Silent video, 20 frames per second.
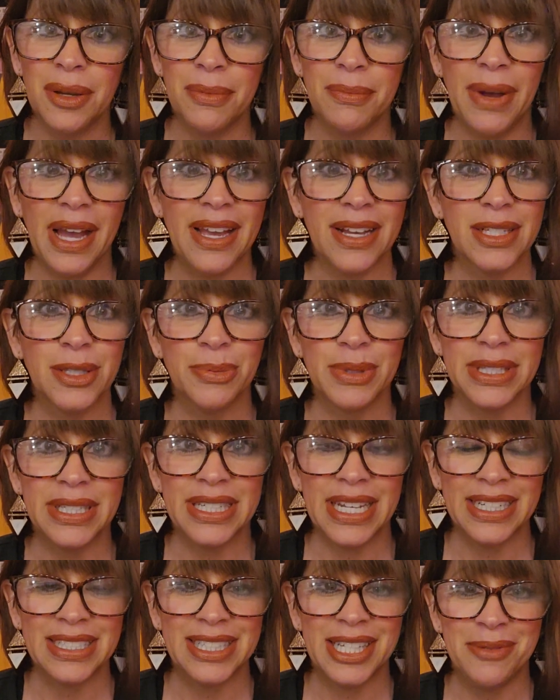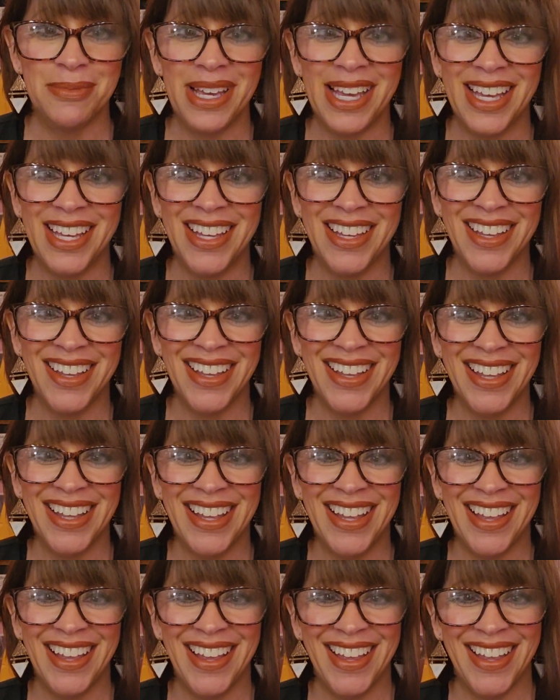husband's texting me.
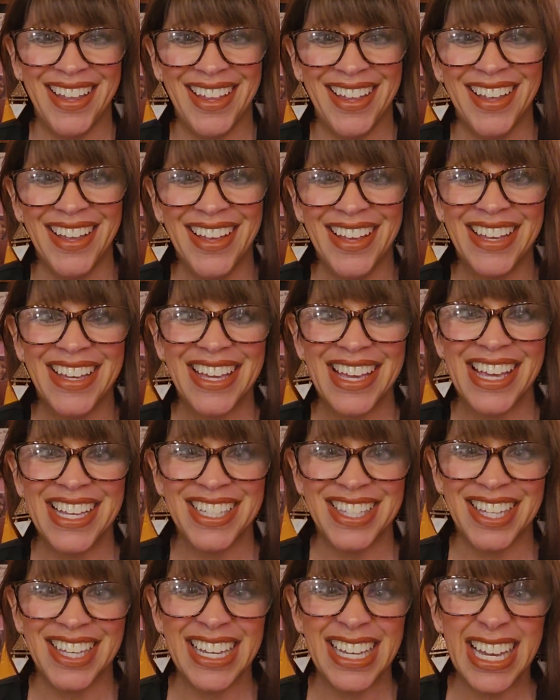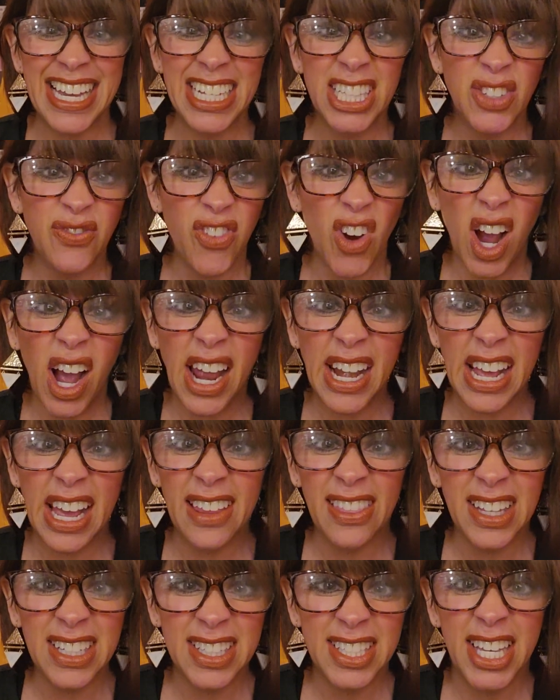He's like, it's
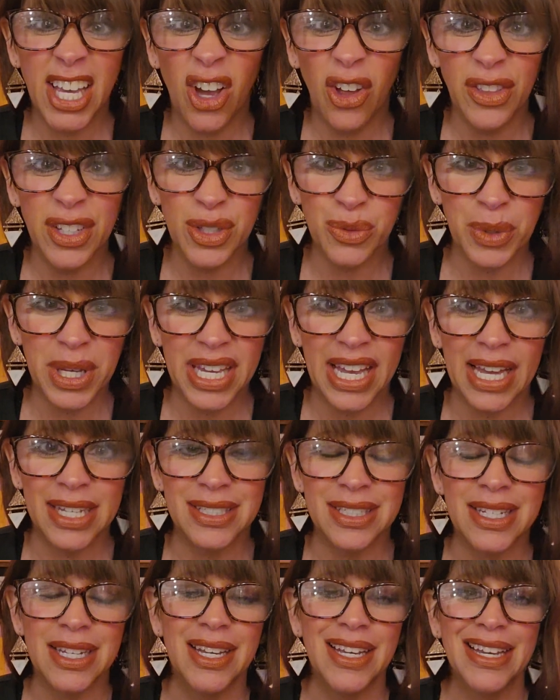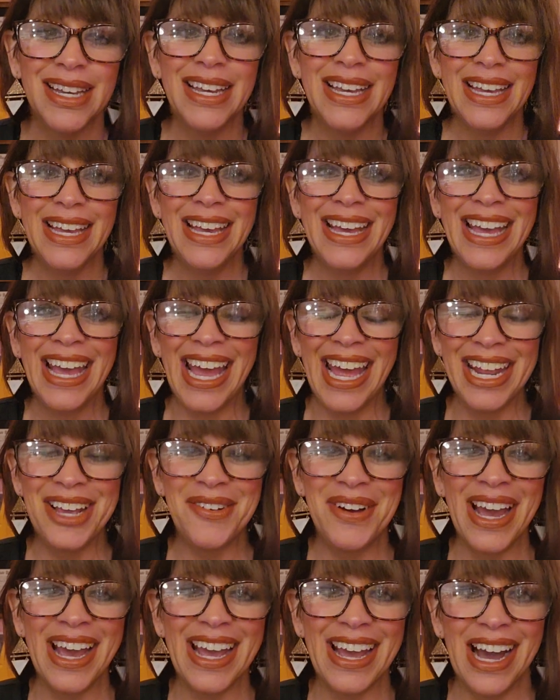Friday, let's kill this weekend.
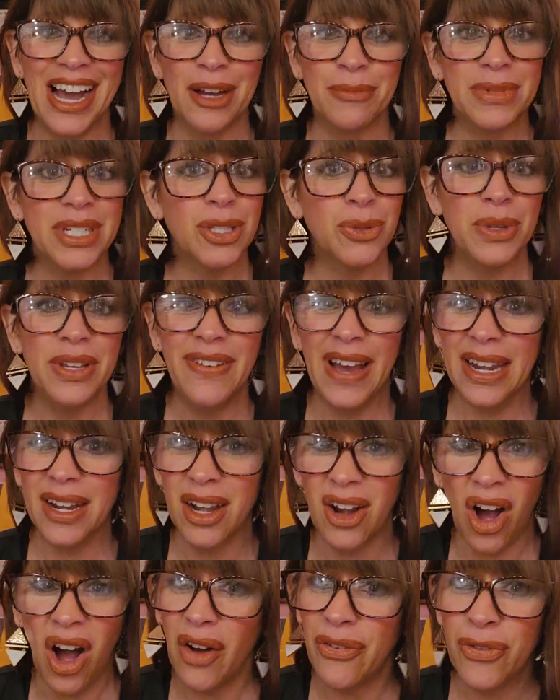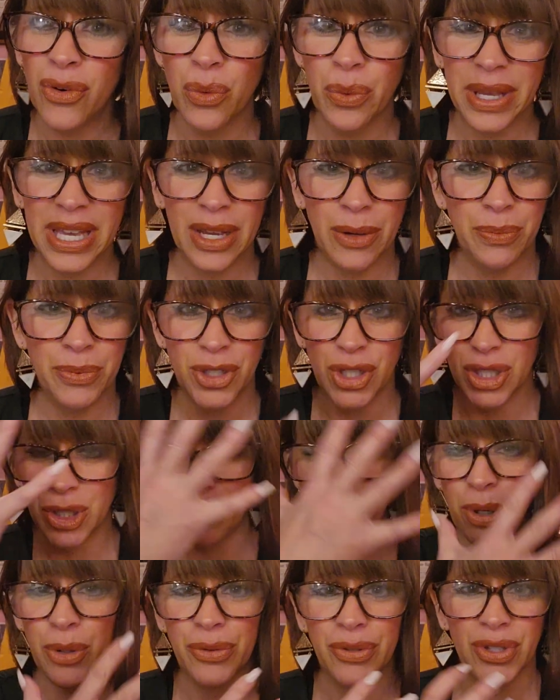Anyway, because we've had an awful week,
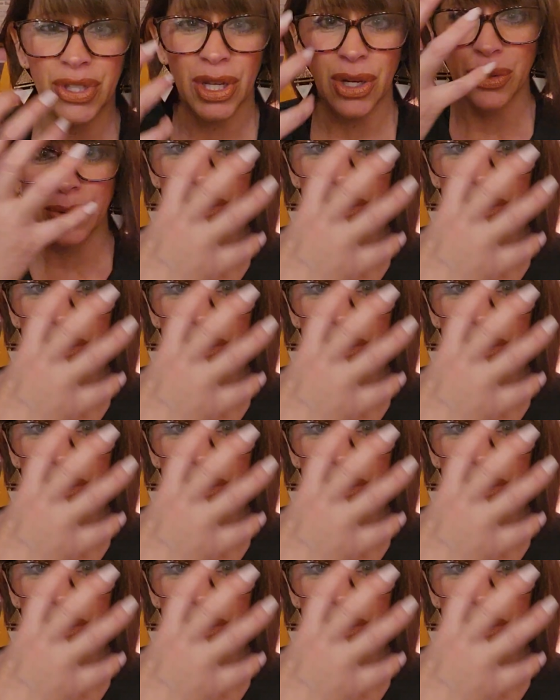just both so